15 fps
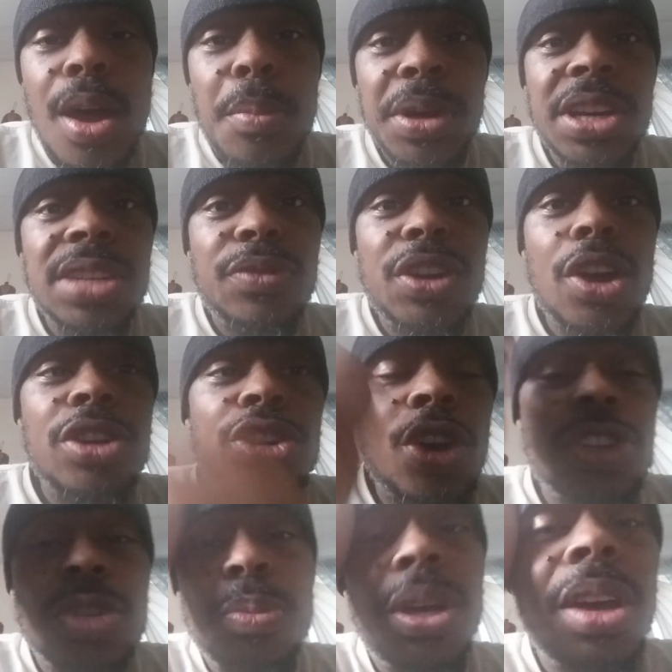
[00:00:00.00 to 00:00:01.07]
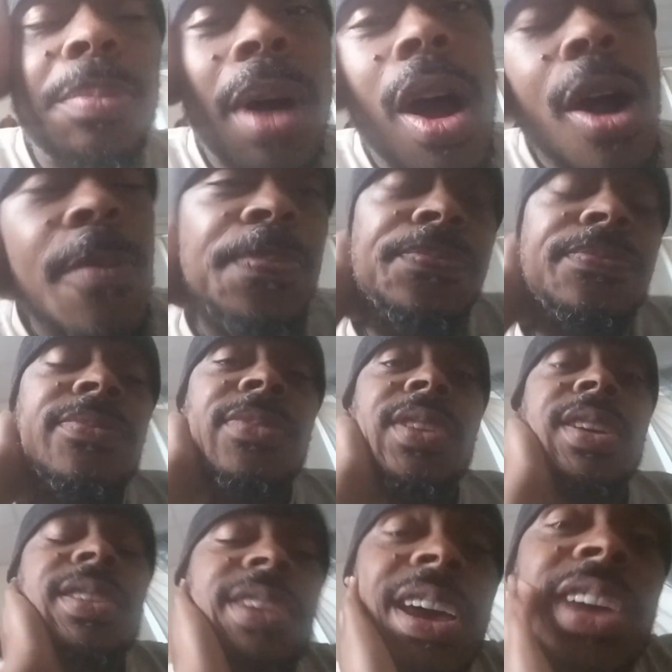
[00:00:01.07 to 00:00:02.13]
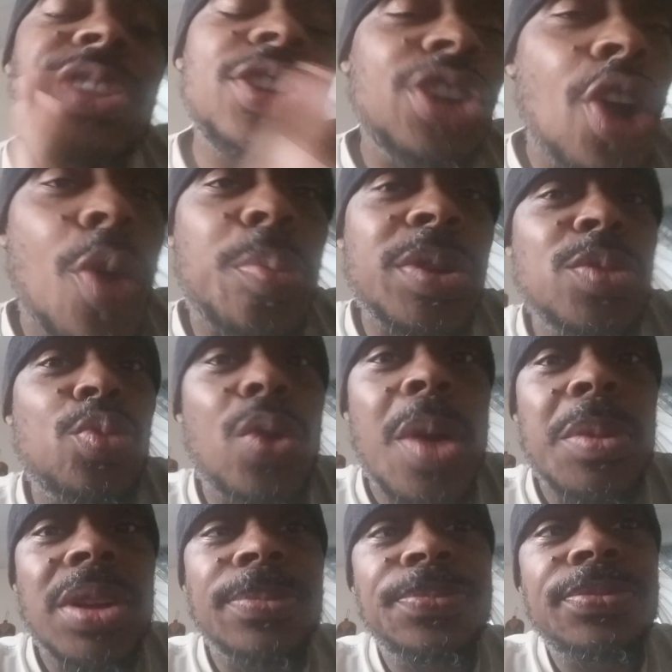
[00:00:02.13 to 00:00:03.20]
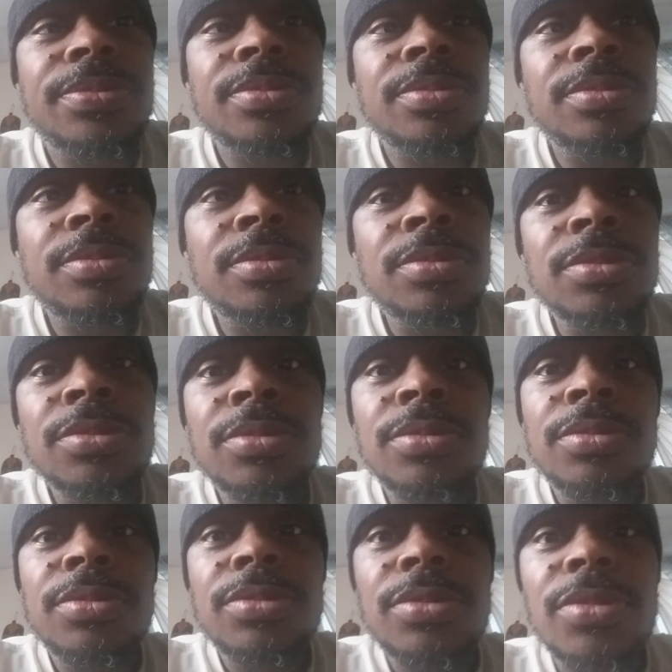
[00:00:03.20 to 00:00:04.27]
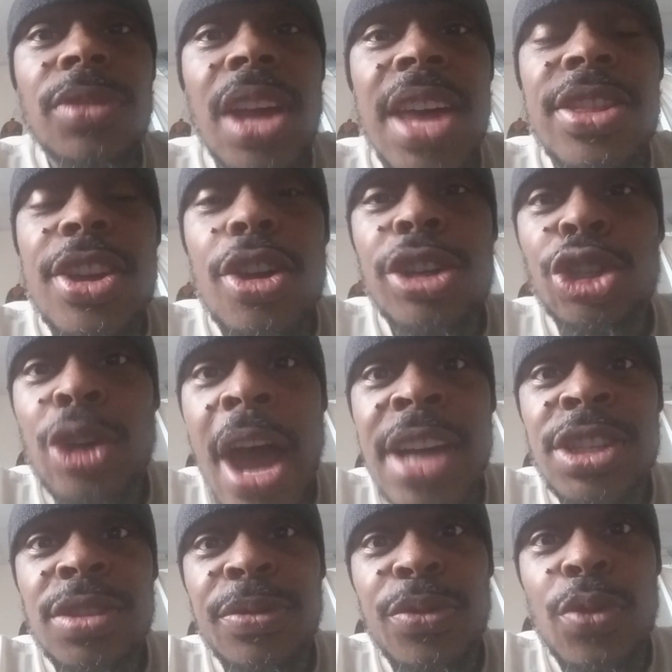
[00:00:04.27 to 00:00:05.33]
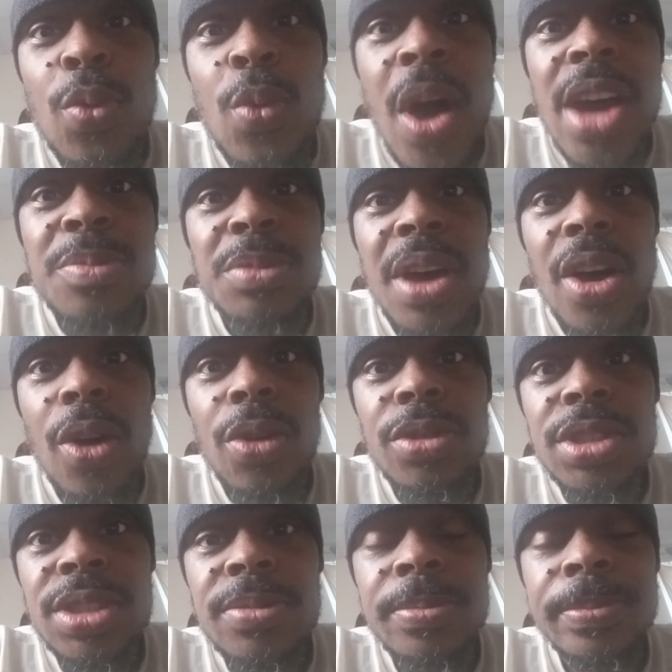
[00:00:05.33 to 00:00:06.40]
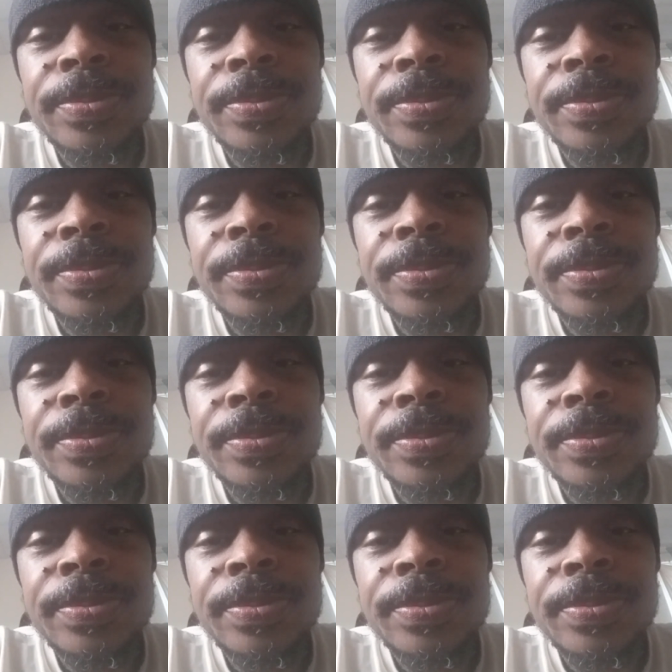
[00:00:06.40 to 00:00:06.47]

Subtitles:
But this video is going to be about Ethiopian women and their attraction for white males.